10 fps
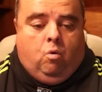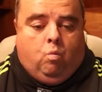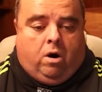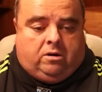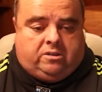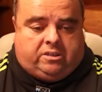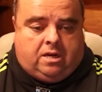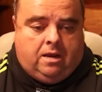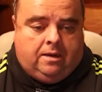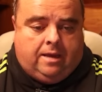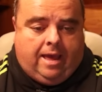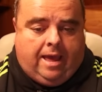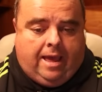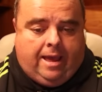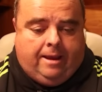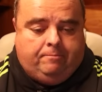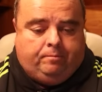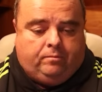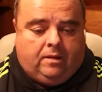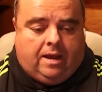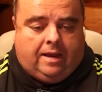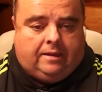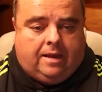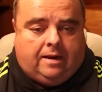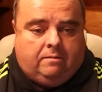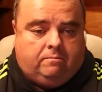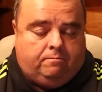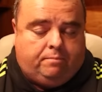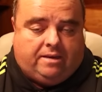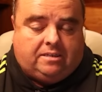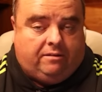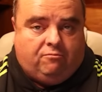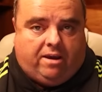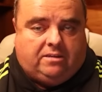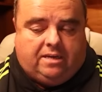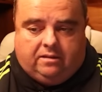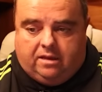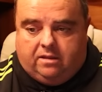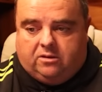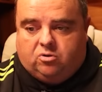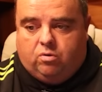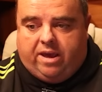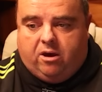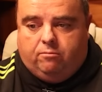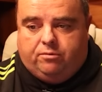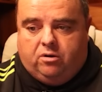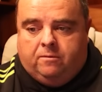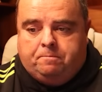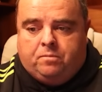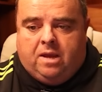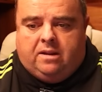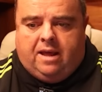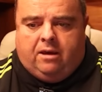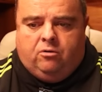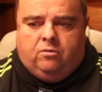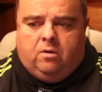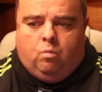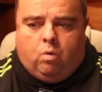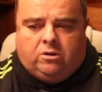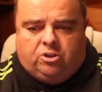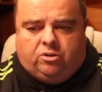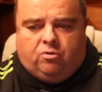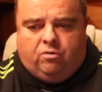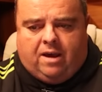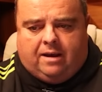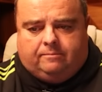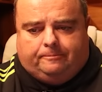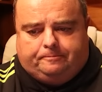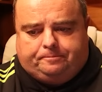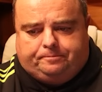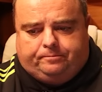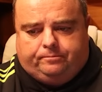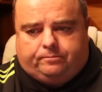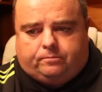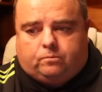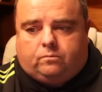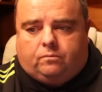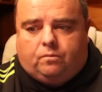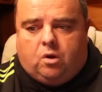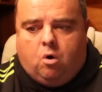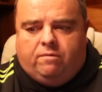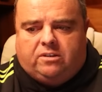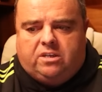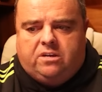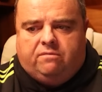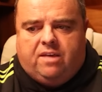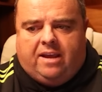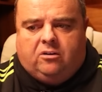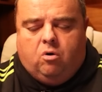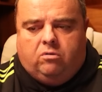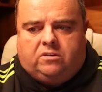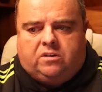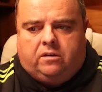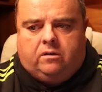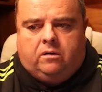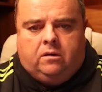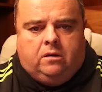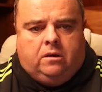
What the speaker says: words and basically writing that's going to help you. Now, once you do that, obviously you've then got to